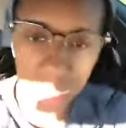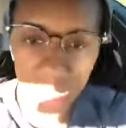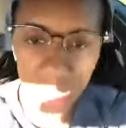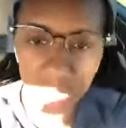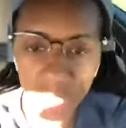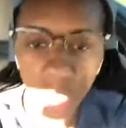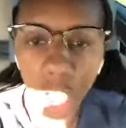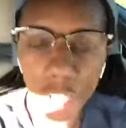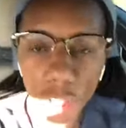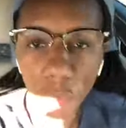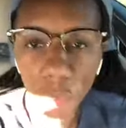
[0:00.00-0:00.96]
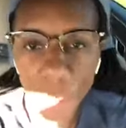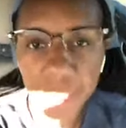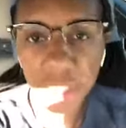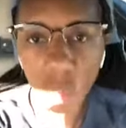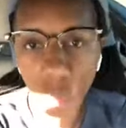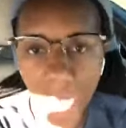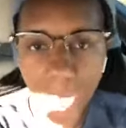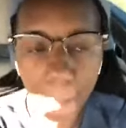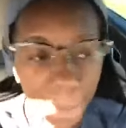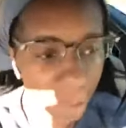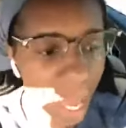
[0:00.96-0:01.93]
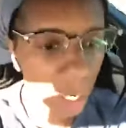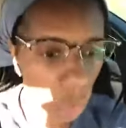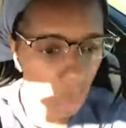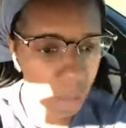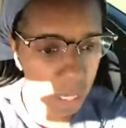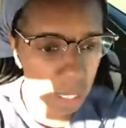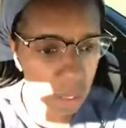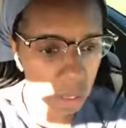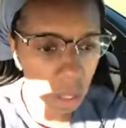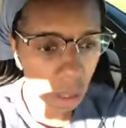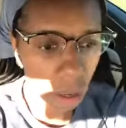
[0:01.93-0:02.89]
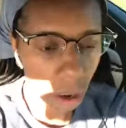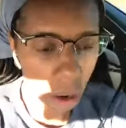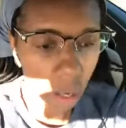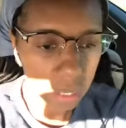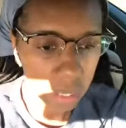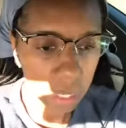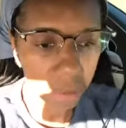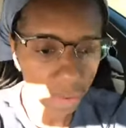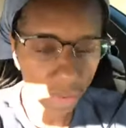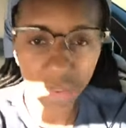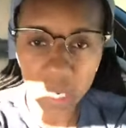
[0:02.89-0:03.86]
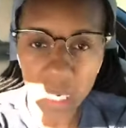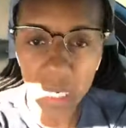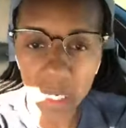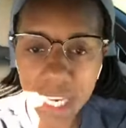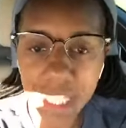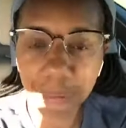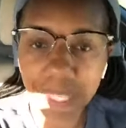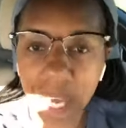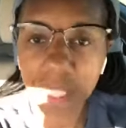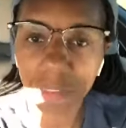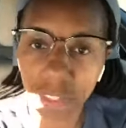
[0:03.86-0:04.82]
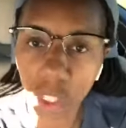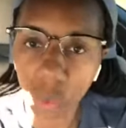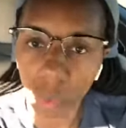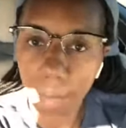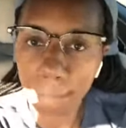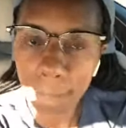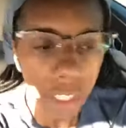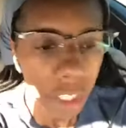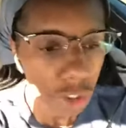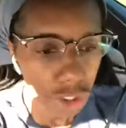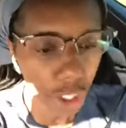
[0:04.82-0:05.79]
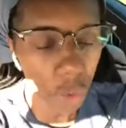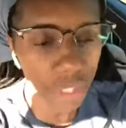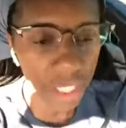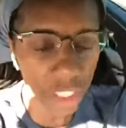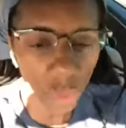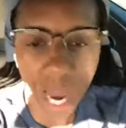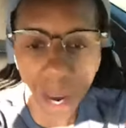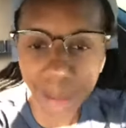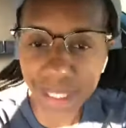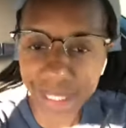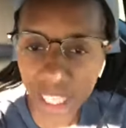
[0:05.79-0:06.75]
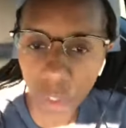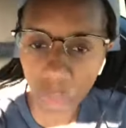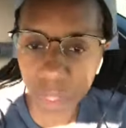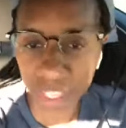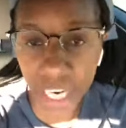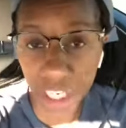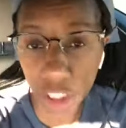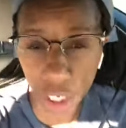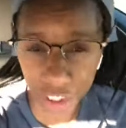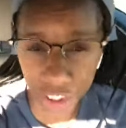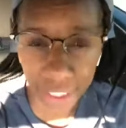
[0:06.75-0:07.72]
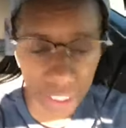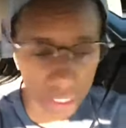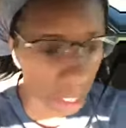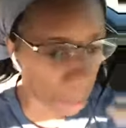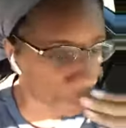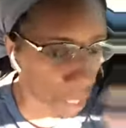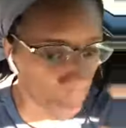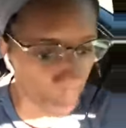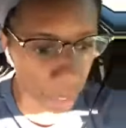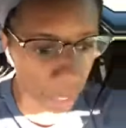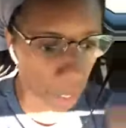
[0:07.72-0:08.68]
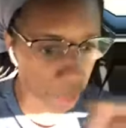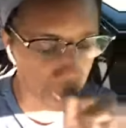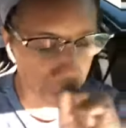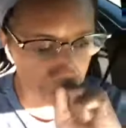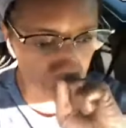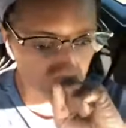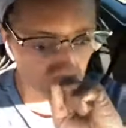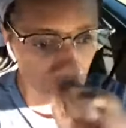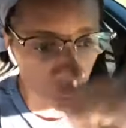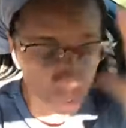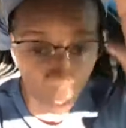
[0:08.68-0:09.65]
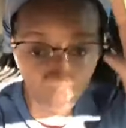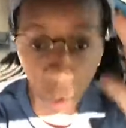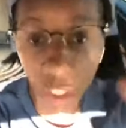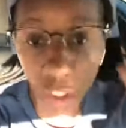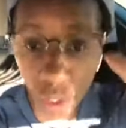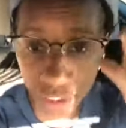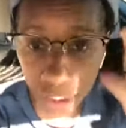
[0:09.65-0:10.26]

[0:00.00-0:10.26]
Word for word: is the reason why Black women are getting free is because of you. So this is what I've been dealing with, and I need y'all to check this up, check up on it, okay? So I'm gonna go into